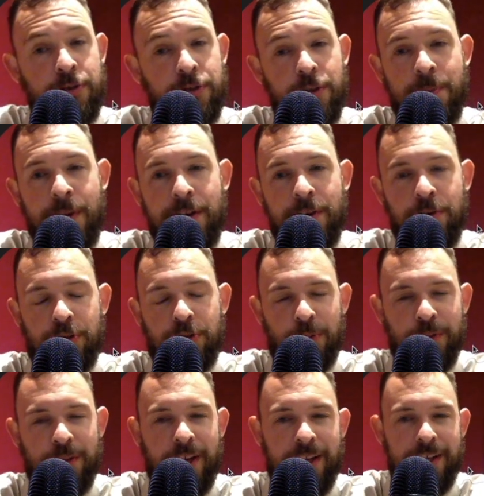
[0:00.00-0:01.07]
So you may know
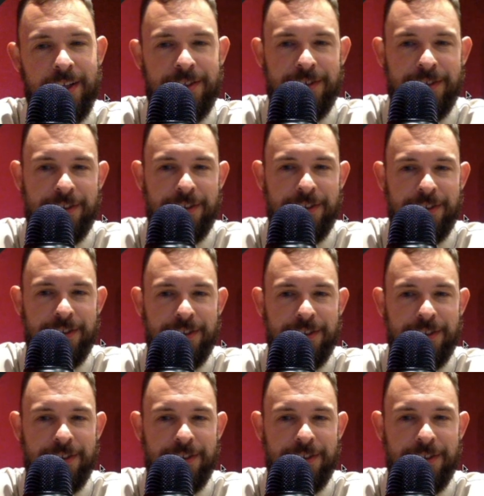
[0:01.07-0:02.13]
someone like this because I know a
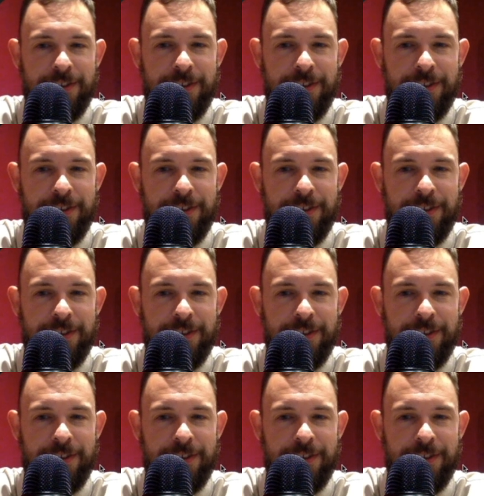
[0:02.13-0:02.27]
few.